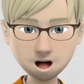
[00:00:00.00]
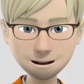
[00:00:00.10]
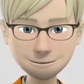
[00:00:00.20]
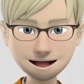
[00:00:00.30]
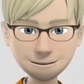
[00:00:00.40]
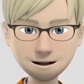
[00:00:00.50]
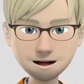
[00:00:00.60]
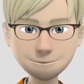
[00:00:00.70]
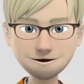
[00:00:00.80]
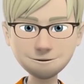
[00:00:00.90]
As we
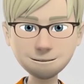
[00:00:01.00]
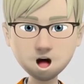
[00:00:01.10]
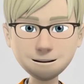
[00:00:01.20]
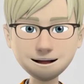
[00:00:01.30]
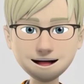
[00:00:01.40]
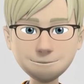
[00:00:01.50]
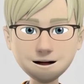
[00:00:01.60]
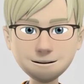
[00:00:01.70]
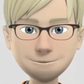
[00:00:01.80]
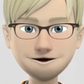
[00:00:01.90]
said before, once
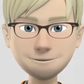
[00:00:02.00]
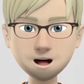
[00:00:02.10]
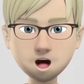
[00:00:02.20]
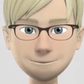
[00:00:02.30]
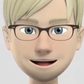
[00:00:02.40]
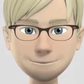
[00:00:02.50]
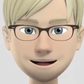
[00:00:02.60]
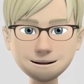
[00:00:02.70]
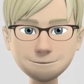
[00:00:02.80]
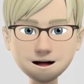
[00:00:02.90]
we have calculated
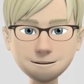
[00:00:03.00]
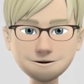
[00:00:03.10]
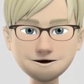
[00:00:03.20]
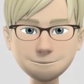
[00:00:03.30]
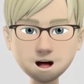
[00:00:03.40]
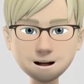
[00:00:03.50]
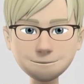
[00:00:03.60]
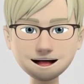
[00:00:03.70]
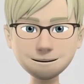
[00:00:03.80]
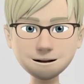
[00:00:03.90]
the maximum
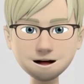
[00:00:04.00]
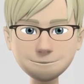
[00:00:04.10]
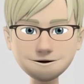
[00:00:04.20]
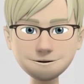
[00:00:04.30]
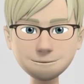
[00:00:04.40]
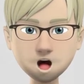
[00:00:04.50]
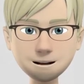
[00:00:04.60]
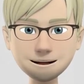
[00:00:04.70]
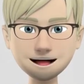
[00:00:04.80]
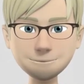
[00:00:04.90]
necessary power
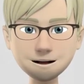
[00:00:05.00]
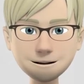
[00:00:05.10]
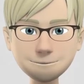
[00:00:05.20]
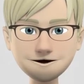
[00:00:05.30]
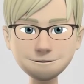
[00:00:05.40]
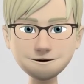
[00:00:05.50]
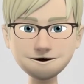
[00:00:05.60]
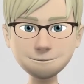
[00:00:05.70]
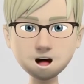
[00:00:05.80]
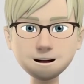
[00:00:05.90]
obtained from the sum
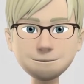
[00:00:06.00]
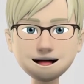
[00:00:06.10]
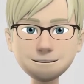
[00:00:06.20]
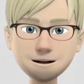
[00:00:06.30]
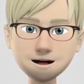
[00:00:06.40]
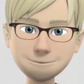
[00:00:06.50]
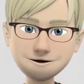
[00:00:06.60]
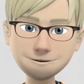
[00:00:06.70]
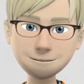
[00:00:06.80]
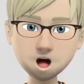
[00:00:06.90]
of all the
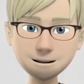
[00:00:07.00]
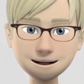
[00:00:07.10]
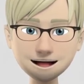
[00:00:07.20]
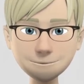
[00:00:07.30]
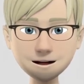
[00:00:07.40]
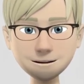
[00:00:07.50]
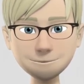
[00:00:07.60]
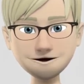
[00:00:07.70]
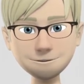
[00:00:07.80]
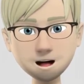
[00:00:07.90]
devices to be
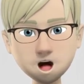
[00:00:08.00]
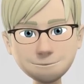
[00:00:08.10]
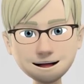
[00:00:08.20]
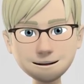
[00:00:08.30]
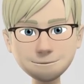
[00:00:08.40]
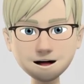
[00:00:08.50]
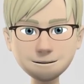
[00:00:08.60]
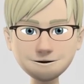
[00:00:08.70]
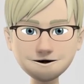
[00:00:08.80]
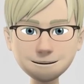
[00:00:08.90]
connected, both
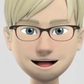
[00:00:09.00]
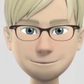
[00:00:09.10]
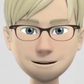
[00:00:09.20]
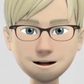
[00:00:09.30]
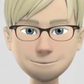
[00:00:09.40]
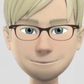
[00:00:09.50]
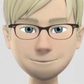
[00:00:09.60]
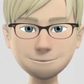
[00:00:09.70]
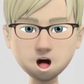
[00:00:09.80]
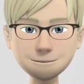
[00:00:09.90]
resistive and inductive,
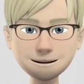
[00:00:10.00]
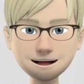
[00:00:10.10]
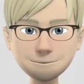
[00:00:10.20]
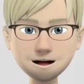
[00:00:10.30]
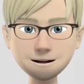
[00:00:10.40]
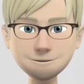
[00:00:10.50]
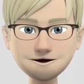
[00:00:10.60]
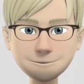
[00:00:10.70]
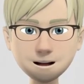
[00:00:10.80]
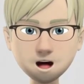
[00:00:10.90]
we will
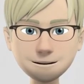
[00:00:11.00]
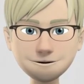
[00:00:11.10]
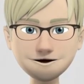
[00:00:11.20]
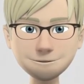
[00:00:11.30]
increase the power